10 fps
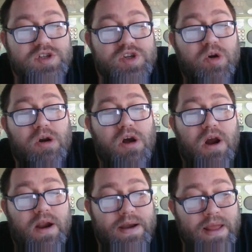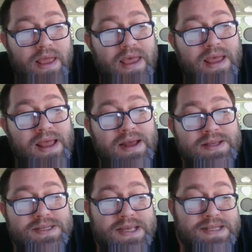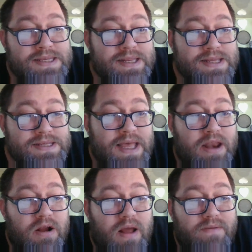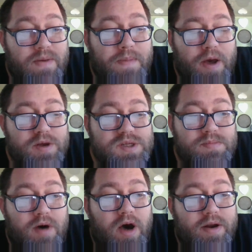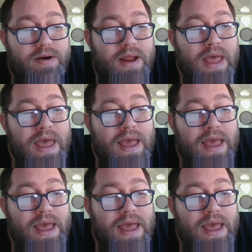Gerard sits in the center of a postmodern